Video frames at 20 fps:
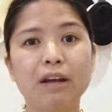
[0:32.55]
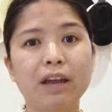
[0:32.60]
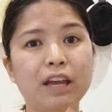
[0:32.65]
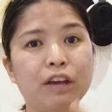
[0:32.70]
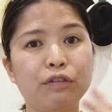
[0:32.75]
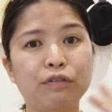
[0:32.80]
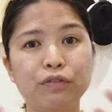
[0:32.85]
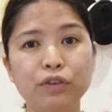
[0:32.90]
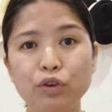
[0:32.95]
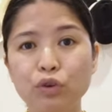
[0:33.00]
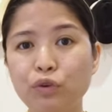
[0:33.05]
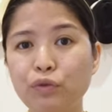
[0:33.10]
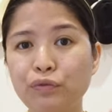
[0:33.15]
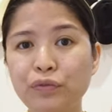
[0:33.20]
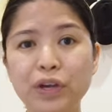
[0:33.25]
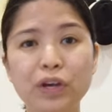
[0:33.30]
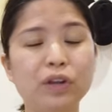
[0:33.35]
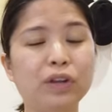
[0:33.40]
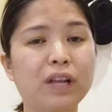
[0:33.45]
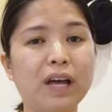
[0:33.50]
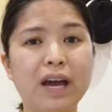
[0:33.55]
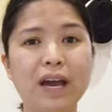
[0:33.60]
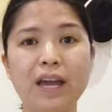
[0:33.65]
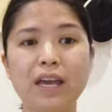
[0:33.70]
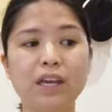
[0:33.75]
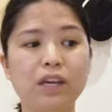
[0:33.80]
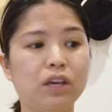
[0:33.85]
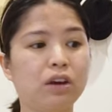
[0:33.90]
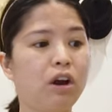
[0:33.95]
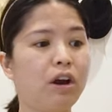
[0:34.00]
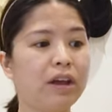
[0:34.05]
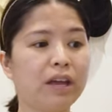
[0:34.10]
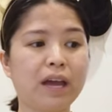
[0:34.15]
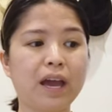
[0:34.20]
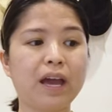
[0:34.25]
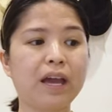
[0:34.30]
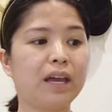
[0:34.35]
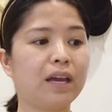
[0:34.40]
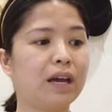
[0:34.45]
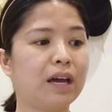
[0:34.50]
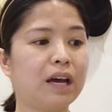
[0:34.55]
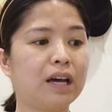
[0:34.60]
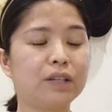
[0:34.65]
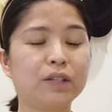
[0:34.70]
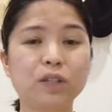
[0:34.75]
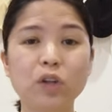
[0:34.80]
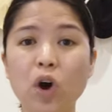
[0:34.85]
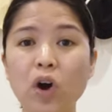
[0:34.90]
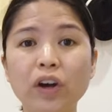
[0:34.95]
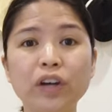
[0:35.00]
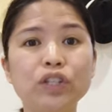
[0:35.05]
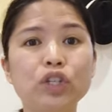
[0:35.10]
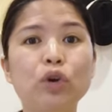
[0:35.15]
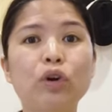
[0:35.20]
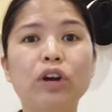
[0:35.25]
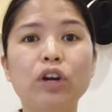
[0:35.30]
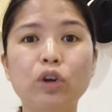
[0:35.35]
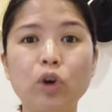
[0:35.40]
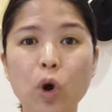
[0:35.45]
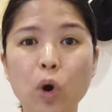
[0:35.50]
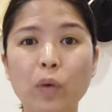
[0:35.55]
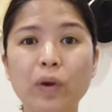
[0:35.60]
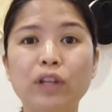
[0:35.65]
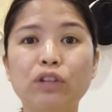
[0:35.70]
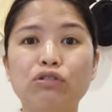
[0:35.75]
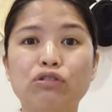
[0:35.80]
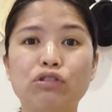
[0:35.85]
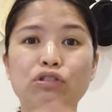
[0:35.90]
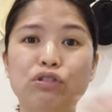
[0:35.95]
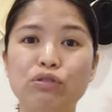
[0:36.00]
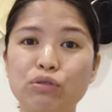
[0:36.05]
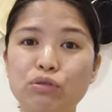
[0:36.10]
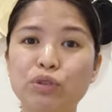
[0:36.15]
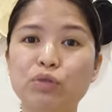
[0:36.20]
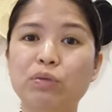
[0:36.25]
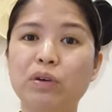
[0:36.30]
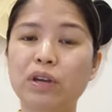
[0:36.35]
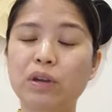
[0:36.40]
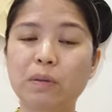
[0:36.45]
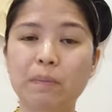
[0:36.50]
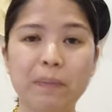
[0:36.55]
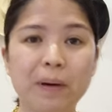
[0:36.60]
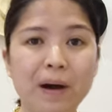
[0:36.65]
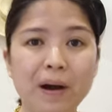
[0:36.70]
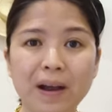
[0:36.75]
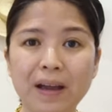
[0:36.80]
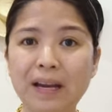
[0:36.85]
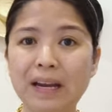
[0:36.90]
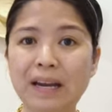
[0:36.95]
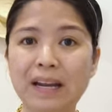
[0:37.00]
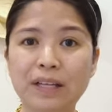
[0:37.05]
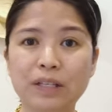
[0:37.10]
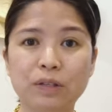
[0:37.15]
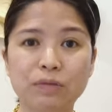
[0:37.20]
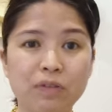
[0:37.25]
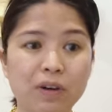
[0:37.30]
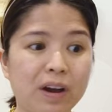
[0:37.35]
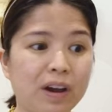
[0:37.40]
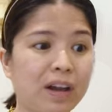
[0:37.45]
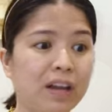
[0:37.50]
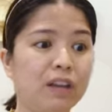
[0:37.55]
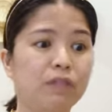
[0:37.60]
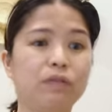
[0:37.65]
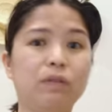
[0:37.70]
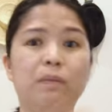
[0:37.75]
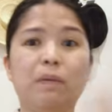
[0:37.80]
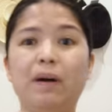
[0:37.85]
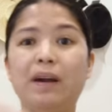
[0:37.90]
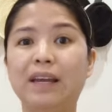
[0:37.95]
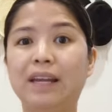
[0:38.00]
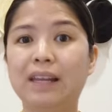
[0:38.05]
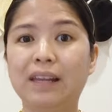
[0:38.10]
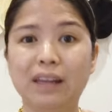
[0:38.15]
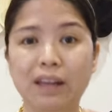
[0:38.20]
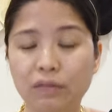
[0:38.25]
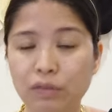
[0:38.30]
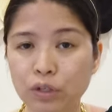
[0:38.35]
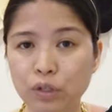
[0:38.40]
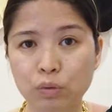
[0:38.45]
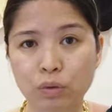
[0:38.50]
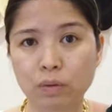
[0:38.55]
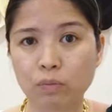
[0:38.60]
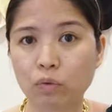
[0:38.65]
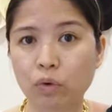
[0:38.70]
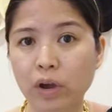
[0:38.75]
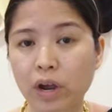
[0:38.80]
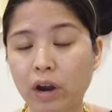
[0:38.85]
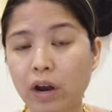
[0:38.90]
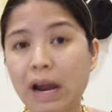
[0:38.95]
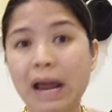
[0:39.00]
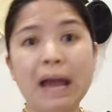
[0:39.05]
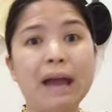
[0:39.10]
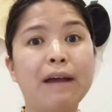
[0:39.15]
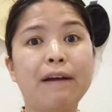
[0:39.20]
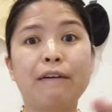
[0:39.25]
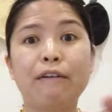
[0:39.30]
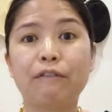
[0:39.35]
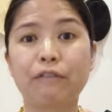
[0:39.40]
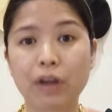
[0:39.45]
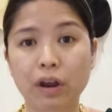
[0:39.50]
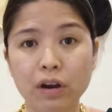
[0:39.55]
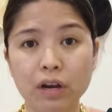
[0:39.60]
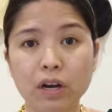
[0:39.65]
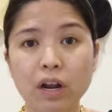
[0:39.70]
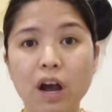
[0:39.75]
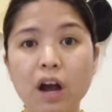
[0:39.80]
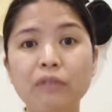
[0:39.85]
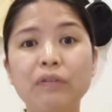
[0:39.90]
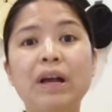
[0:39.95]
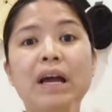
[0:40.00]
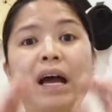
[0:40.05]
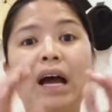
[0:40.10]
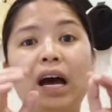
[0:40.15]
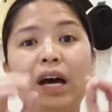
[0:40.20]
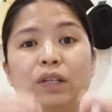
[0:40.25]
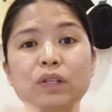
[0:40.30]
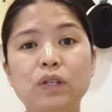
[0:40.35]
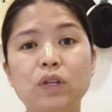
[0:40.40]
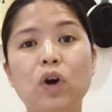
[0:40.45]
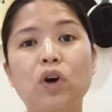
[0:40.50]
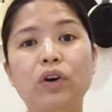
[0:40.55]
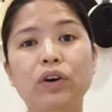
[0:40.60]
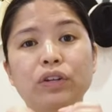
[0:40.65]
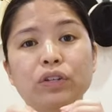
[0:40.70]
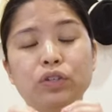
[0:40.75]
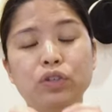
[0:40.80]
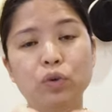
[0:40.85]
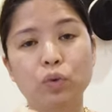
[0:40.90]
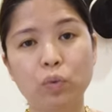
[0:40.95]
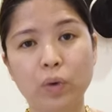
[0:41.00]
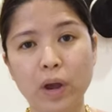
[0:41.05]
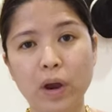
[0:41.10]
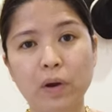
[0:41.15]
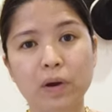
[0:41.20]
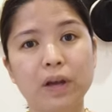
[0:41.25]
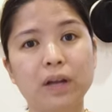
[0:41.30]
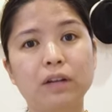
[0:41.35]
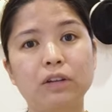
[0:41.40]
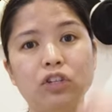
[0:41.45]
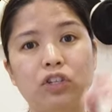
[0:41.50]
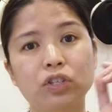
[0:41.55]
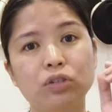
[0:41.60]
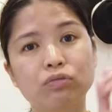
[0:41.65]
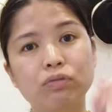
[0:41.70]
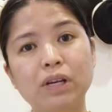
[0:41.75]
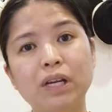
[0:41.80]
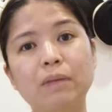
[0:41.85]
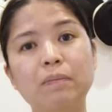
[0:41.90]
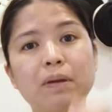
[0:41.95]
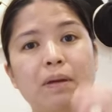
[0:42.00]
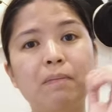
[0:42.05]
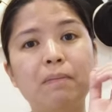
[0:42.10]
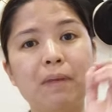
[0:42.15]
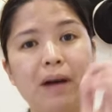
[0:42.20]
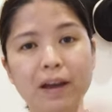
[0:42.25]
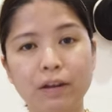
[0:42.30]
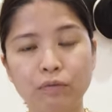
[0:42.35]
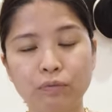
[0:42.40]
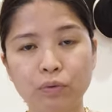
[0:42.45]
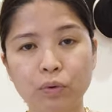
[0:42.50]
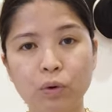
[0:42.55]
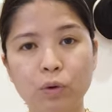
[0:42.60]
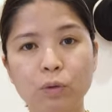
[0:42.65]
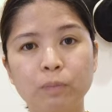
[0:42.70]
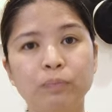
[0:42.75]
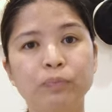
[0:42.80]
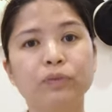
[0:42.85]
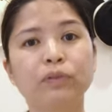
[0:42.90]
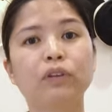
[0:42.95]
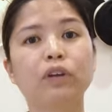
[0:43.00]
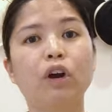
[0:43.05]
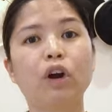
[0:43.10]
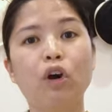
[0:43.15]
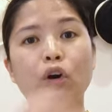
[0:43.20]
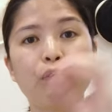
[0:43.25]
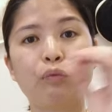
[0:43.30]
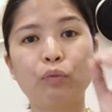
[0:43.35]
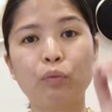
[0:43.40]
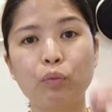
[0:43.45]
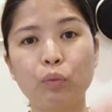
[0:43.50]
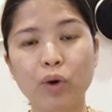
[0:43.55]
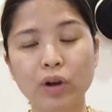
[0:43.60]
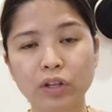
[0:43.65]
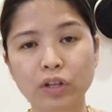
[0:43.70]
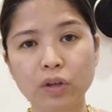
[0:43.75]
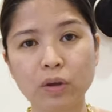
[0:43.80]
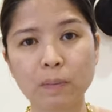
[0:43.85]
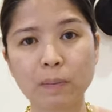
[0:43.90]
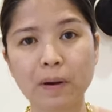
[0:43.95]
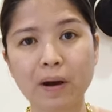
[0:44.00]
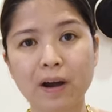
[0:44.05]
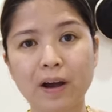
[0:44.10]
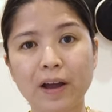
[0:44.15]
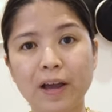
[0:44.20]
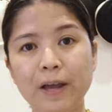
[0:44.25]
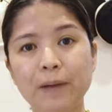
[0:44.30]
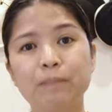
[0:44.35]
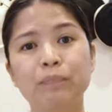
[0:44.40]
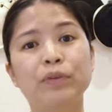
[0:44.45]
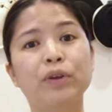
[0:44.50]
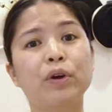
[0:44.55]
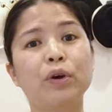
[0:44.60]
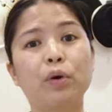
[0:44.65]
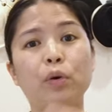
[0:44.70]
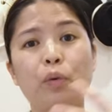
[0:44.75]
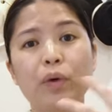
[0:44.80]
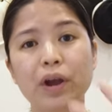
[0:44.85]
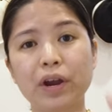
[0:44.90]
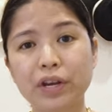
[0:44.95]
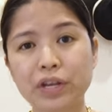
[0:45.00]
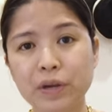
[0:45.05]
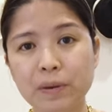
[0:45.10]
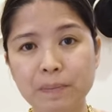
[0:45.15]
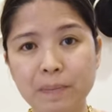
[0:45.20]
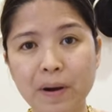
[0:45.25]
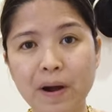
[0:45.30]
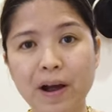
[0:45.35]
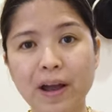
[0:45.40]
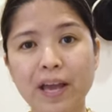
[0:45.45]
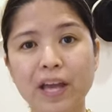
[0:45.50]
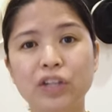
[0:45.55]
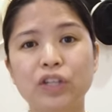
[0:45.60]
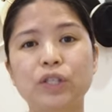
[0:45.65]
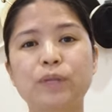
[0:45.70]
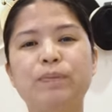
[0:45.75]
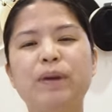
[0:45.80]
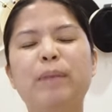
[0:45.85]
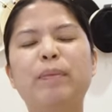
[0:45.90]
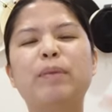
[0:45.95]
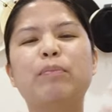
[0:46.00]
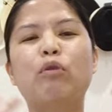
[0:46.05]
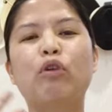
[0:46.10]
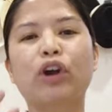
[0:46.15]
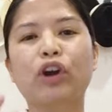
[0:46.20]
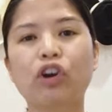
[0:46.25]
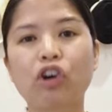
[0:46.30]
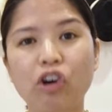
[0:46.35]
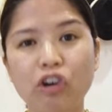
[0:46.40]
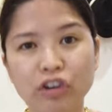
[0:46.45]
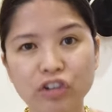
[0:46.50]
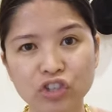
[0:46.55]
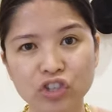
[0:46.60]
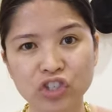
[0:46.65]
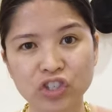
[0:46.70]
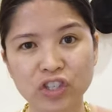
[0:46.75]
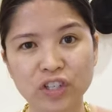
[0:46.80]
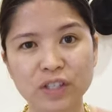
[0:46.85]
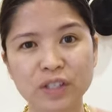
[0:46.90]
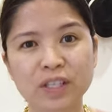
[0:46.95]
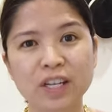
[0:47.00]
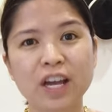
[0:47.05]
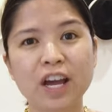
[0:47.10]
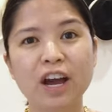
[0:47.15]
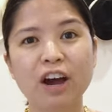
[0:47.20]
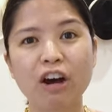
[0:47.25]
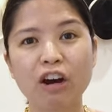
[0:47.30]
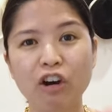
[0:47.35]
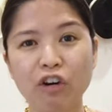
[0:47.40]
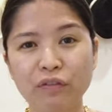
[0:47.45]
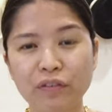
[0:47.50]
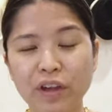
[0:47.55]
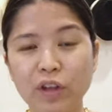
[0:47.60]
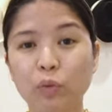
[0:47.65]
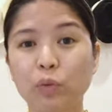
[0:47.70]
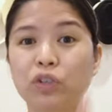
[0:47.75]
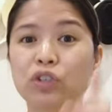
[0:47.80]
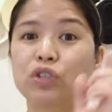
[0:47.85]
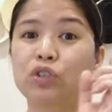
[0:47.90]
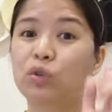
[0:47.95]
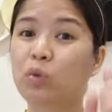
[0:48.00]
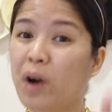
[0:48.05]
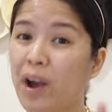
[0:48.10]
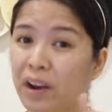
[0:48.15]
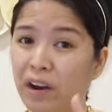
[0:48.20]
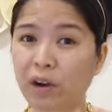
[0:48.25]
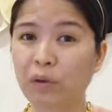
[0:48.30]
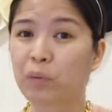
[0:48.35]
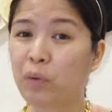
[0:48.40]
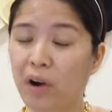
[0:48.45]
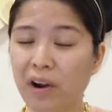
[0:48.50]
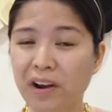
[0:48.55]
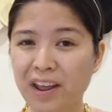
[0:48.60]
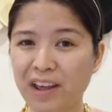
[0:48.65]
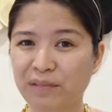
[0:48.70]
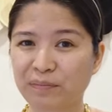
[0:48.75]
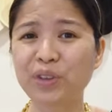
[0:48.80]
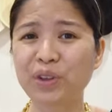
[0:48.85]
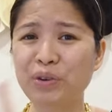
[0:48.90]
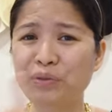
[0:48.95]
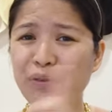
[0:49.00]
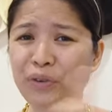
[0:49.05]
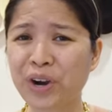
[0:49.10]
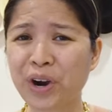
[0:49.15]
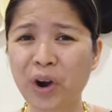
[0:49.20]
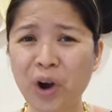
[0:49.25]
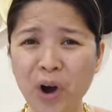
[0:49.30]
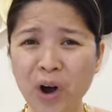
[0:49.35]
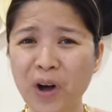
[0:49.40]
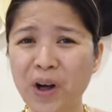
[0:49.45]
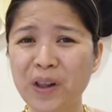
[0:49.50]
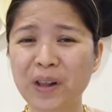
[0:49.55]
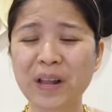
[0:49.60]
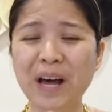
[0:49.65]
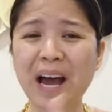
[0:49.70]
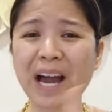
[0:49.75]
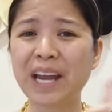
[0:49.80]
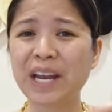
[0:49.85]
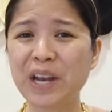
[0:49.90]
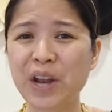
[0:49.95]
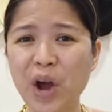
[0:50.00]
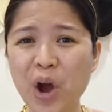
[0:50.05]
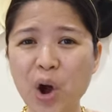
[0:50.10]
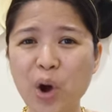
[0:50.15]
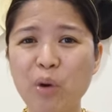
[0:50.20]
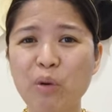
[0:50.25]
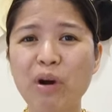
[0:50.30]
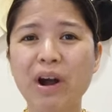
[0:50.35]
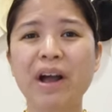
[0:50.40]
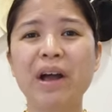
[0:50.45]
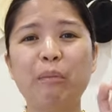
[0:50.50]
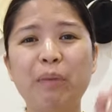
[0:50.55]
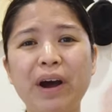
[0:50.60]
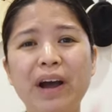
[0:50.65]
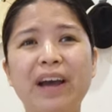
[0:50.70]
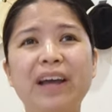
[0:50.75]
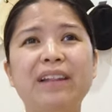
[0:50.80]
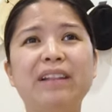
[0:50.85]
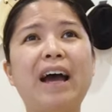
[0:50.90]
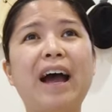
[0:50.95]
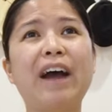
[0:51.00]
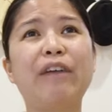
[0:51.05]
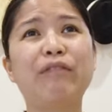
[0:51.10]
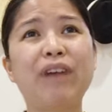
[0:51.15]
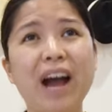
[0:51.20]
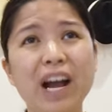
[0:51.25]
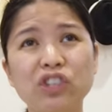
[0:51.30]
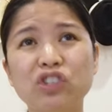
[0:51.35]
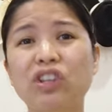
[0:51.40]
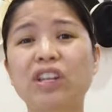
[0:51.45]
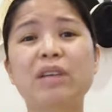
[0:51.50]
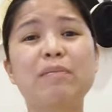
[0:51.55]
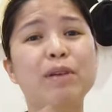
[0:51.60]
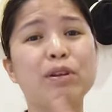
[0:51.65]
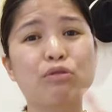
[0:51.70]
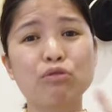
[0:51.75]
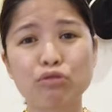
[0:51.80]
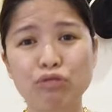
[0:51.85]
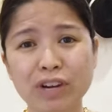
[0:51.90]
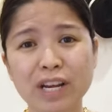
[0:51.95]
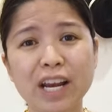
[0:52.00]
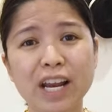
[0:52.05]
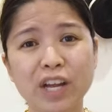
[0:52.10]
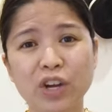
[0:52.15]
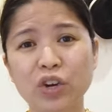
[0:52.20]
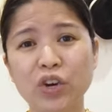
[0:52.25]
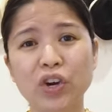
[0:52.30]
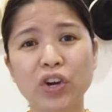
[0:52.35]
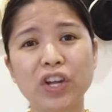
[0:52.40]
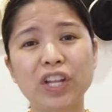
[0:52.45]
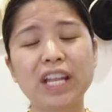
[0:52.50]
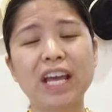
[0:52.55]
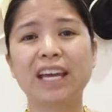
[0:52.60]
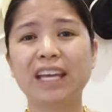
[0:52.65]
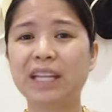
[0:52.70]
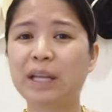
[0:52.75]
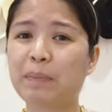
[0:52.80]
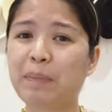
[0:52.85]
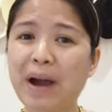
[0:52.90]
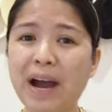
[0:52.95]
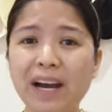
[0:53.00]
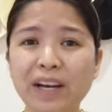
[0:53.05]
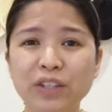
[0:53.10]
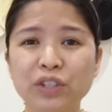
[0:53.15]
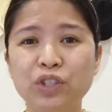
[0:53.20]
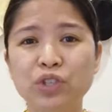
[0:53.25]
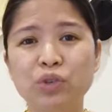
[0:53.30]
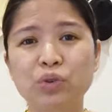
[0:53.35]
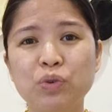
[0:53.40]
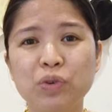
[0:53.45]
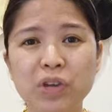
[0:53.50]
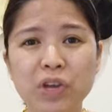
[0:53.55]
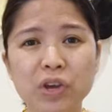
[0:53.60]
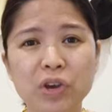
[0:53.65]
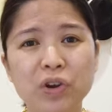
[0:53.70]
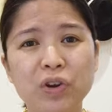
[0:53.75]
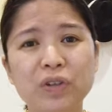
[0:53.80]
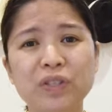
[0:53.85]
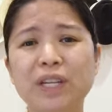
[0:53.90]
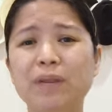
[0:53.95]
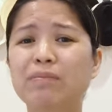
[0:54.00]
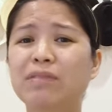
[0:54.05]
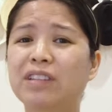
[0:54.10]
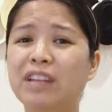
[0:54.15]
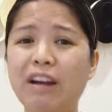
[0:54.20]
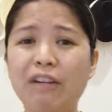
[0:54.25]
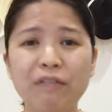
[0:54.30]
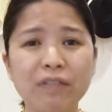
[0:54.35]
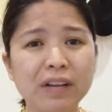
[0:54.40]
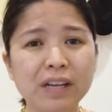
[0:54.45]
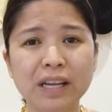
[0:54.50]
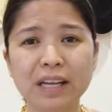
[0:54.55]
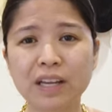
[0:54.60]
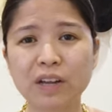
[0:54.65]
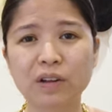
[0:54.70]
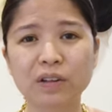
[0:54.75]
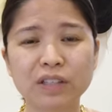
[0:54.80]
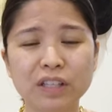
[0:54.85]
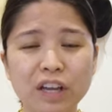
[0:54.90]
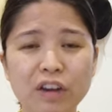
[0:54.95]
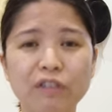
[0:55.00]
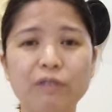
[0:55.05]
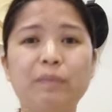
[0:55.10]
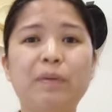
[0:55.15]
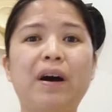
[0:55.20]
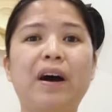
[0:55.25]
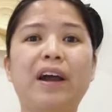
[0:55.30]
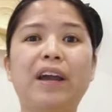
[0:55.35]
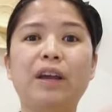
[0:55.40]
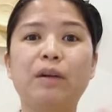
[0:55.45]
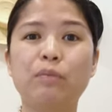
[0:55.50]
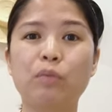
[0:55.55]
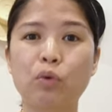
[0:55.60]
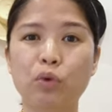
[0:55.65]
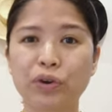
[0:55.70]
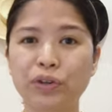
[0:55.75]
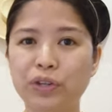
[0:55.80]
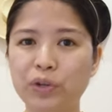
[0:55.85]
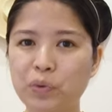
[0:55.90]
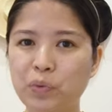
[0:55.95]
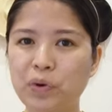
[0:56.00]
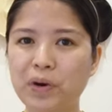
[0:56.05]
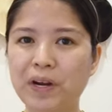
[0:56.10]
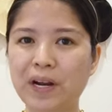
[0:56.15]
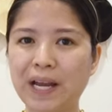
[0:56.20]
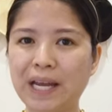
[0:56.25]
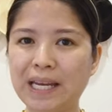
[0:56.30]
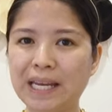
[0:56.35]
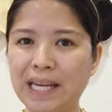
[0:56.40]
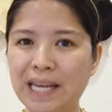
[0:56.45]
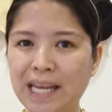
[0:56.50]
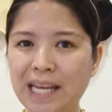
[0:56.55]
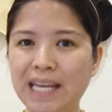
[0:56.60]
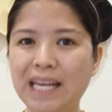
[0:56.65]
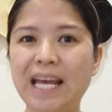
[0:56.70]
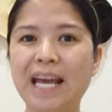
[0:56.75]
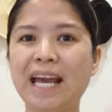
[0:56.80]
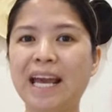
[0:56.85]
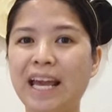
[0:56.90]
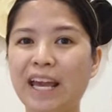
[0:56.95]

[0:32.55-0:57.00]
If you feel like, okay, as long as you are going to use what you buy, then that's fine. If you buy 11 swimwear, fair enough, as long as you wear it. Just really be mindful of what you buy, where you buy it, just be a bit more conscious of it, which is quite ironic for a haul, I know. But I've actually been really good in the past 2 years. I'm definitely guilty of buying more than what I need.